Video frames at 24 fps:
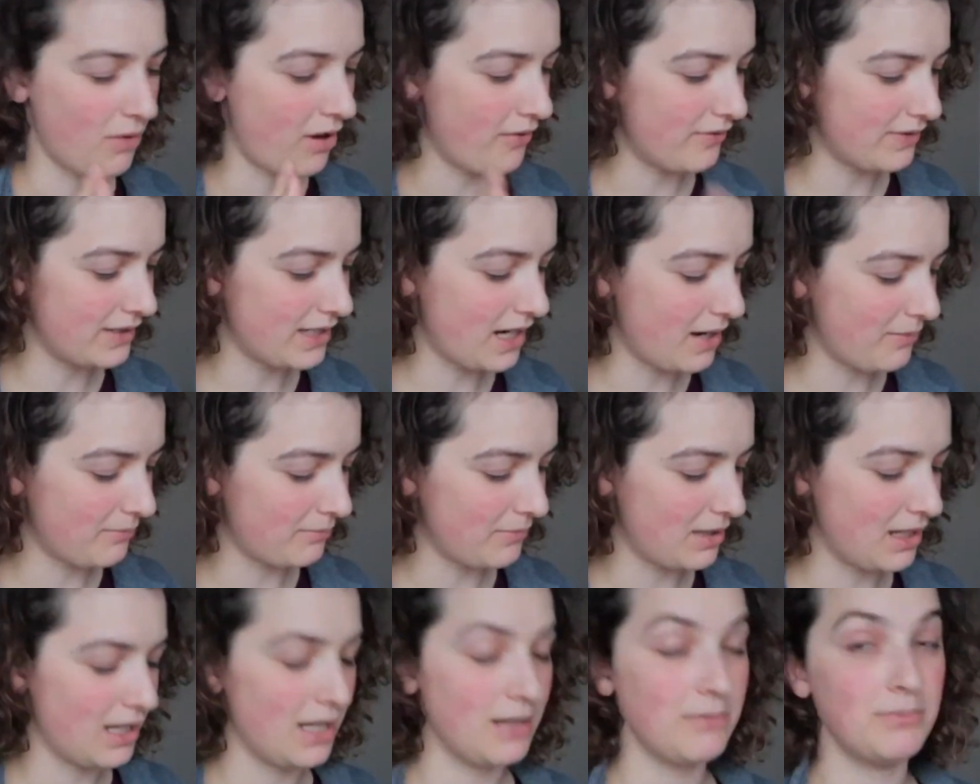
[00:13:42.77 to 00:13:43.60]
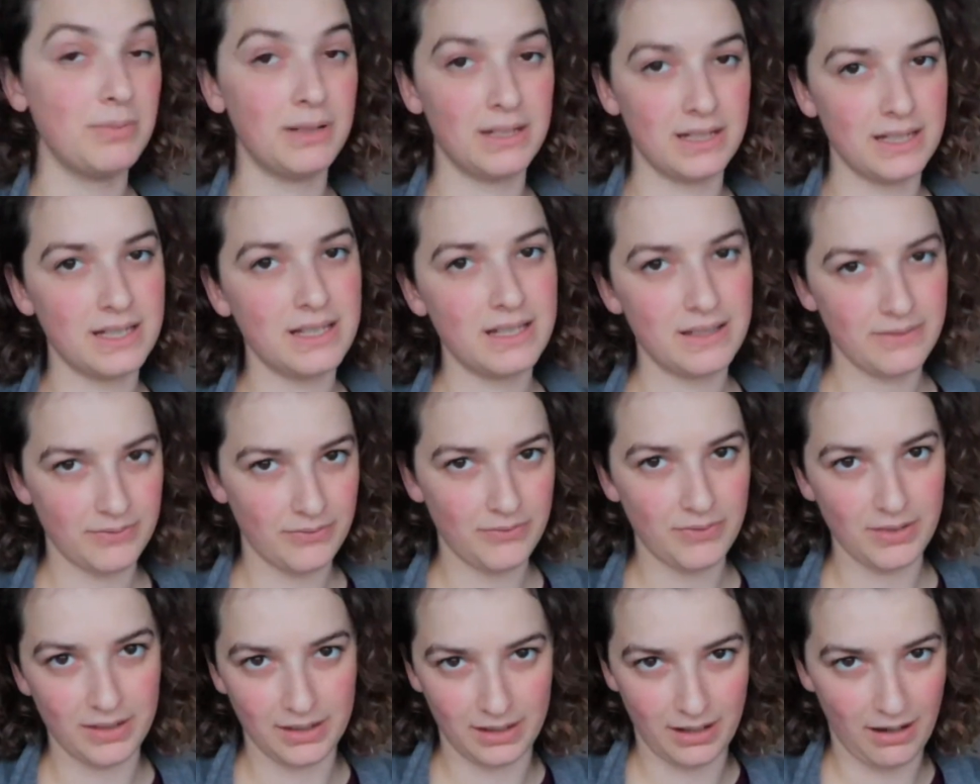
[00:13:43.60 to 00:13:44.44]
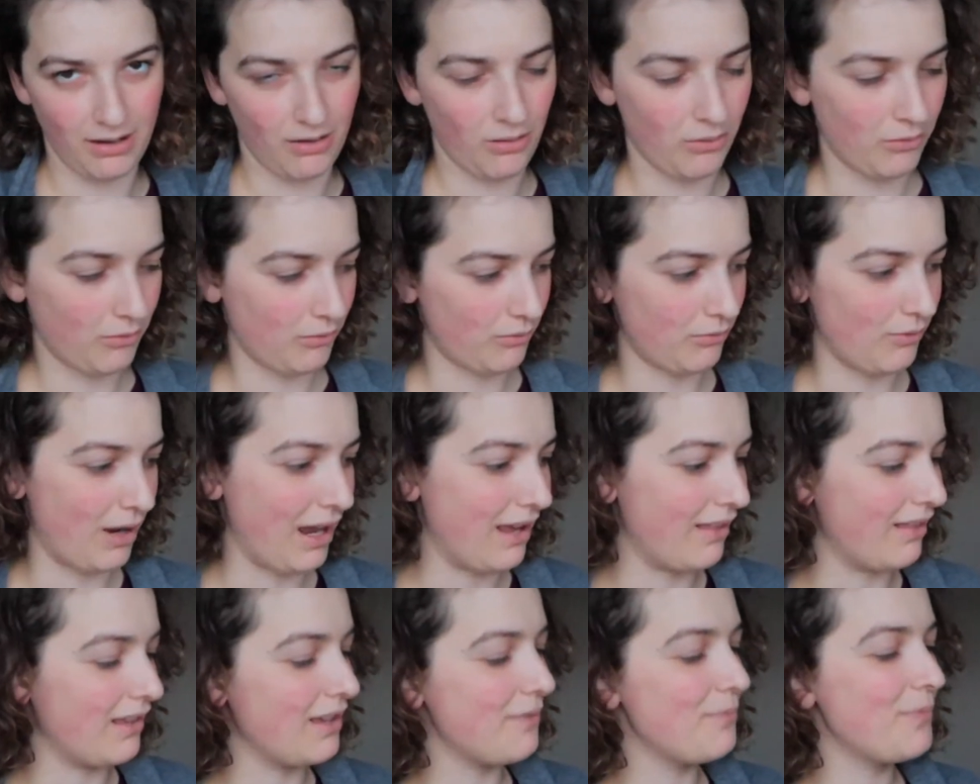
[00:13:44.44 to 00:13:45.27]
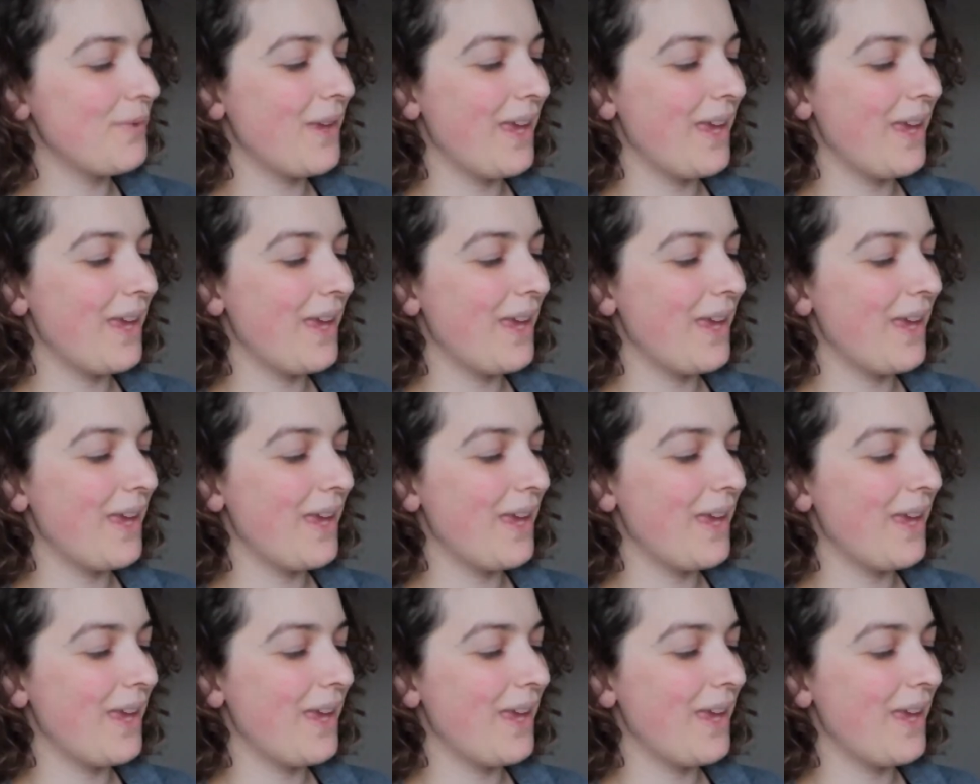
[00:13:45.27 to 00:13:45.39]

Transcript: off the top of my head, but it's Fingal O'Reilly.